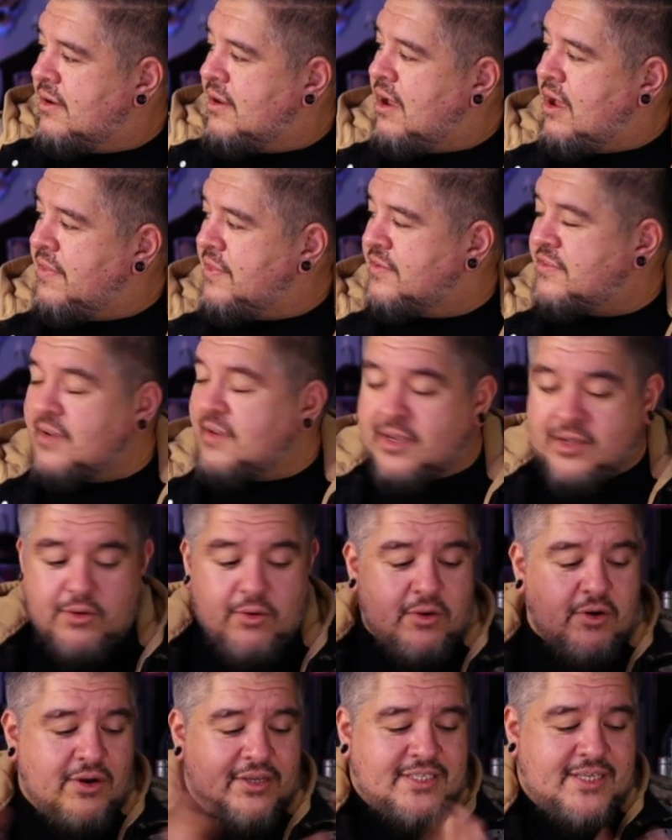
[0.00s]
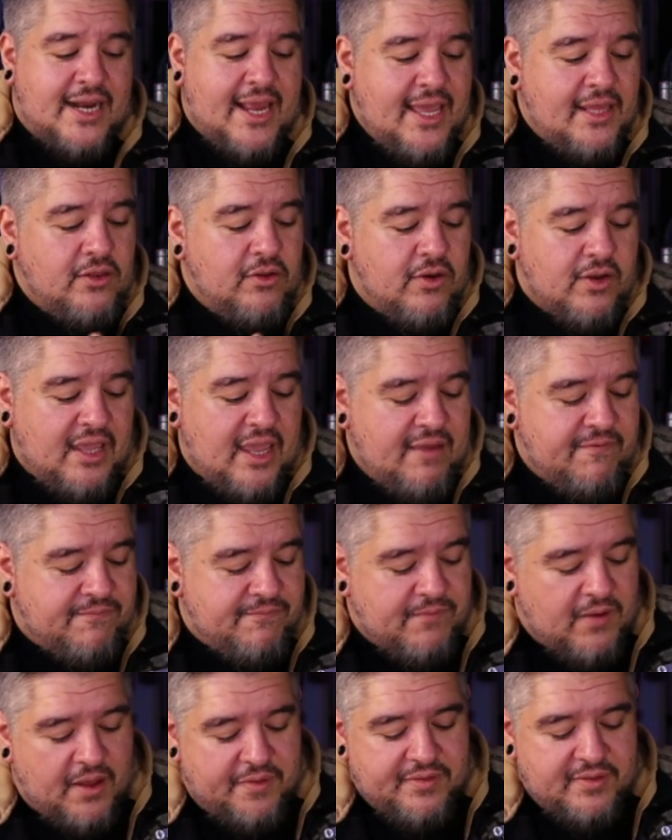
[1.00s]
on the second order, I said, hey, look, if
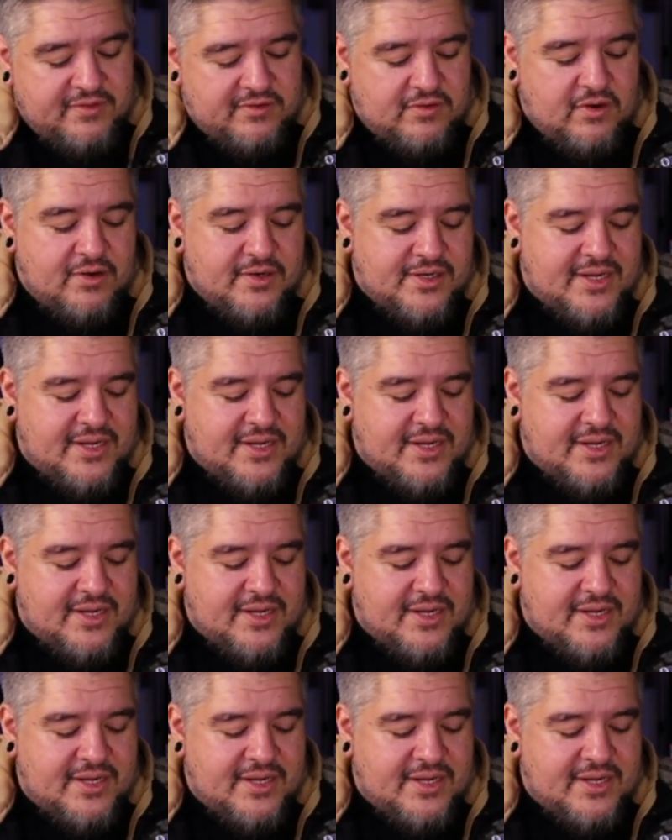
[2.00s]
on this certain